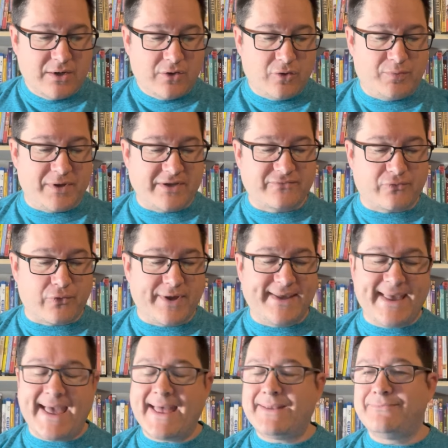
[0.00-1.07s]
who plays Roy
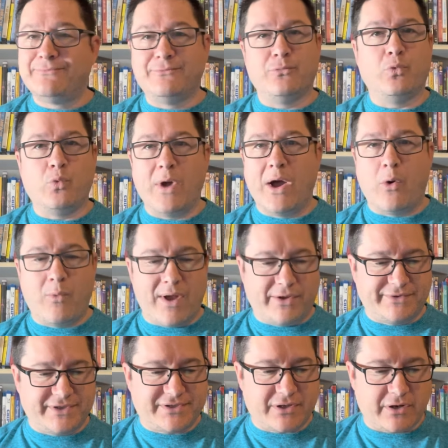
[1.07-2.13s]
Kent. Well, well
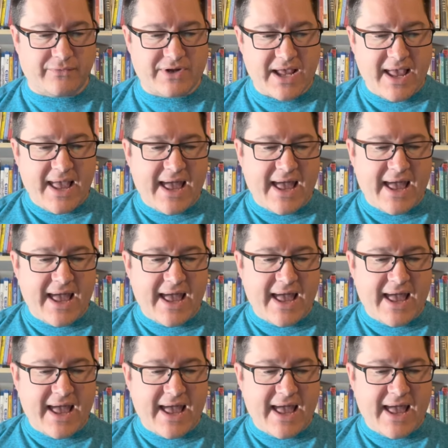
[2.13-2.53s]
deserved.